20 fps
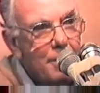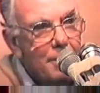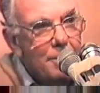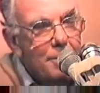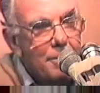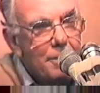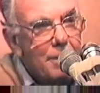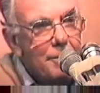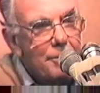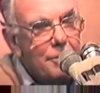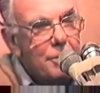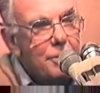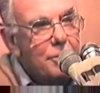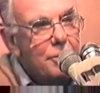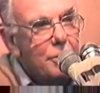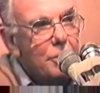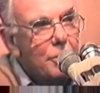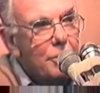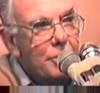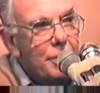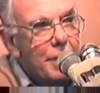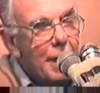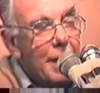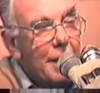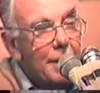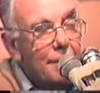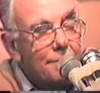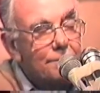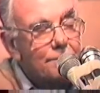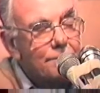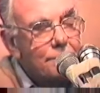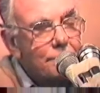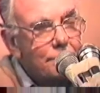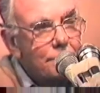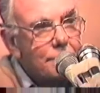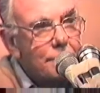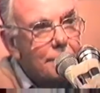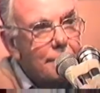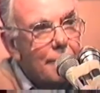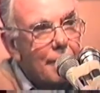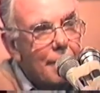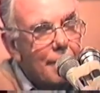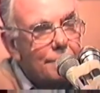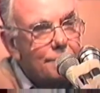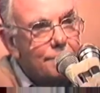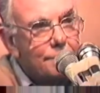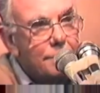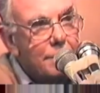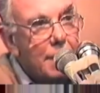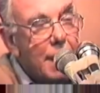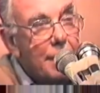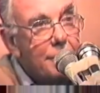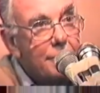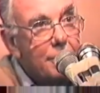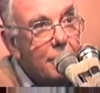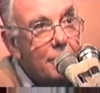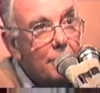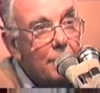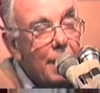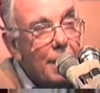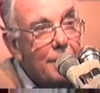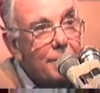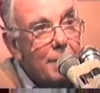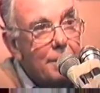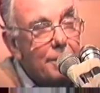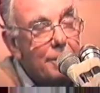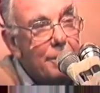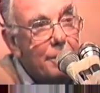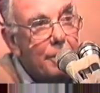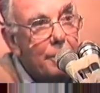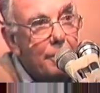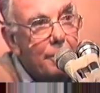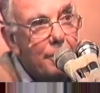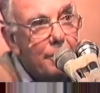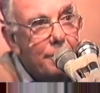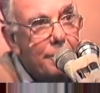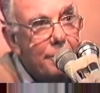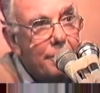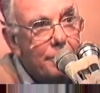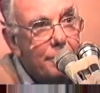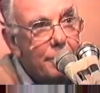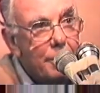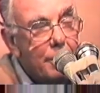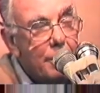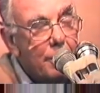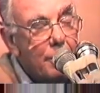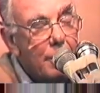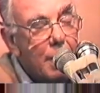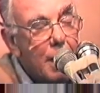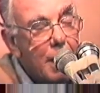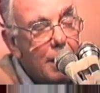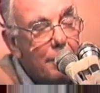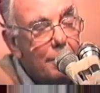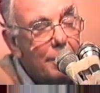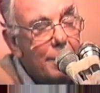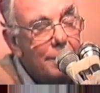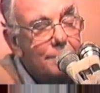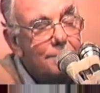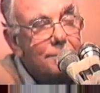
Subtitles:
who lives in Georgetown, nice little place up on the north, a little harbour,